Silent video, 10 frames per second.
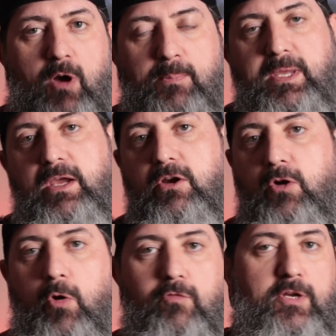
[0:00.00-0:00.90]
up here
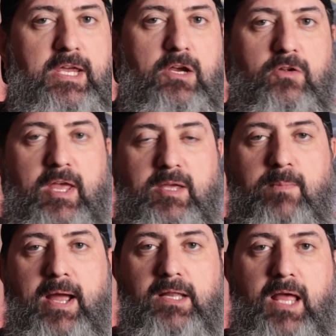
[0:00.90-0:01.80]
or over here that you
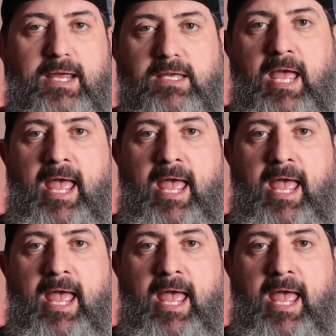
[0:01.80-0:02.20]
might like.